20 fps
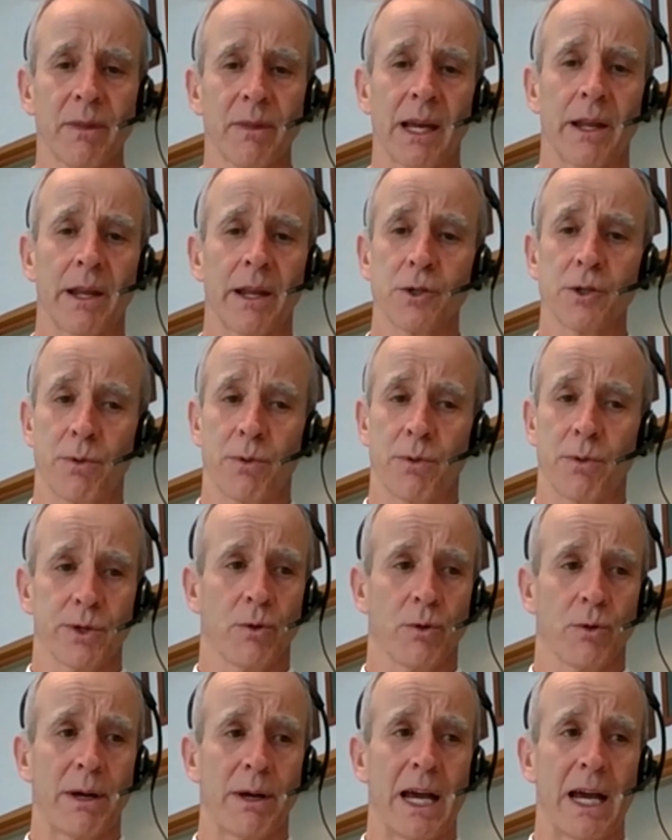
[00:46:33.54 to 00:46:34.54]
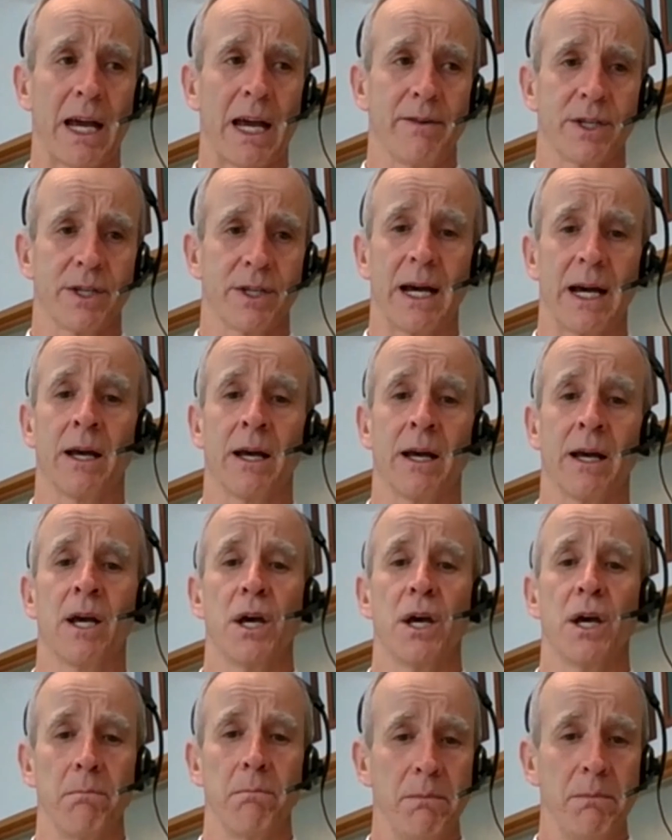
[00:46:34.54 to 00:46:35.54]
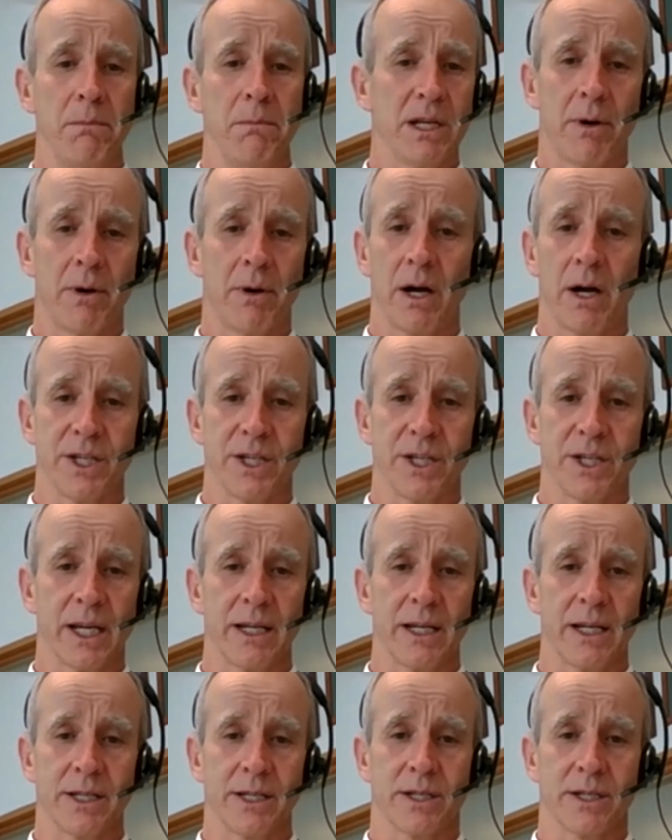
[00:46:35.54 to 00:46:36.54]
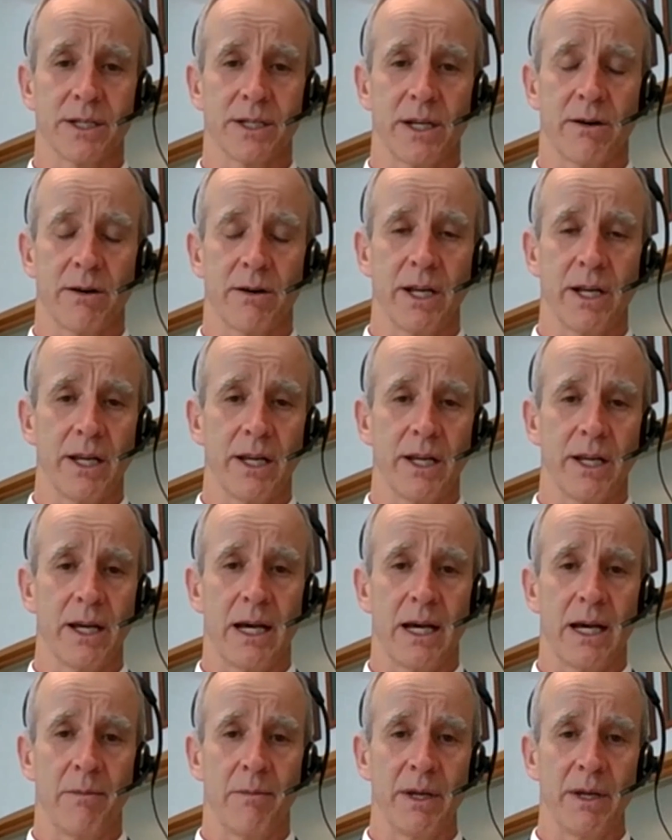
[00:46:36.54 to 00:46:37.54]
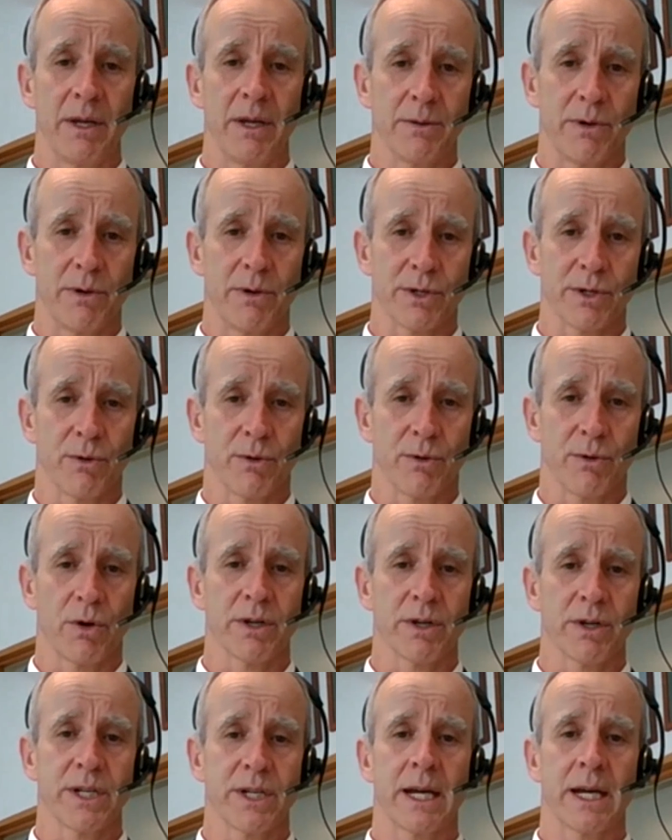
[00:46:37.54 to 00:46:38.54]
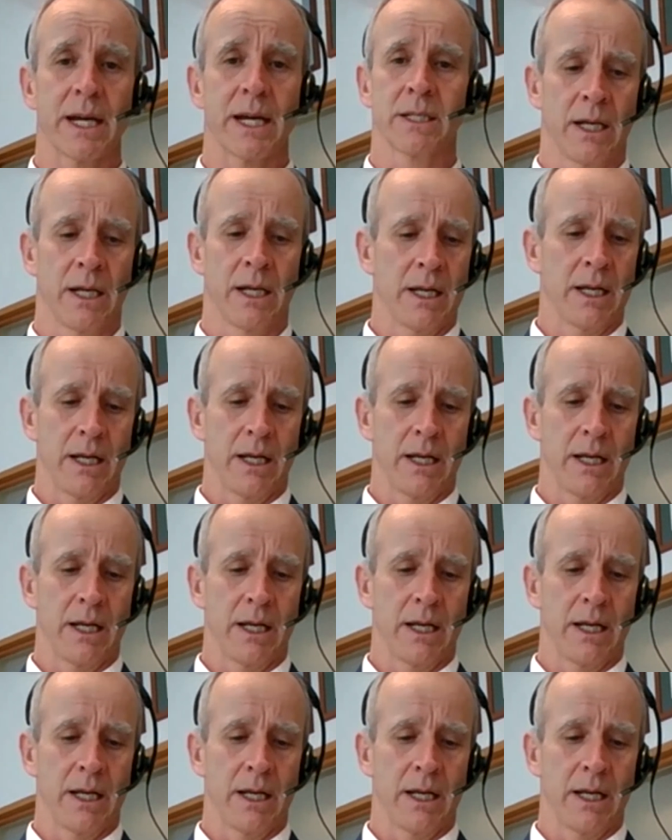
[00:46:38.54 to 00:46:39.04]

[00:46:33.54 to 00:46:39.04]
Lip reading: And those personal behaviours are minimising unnecessary interpersonal contact,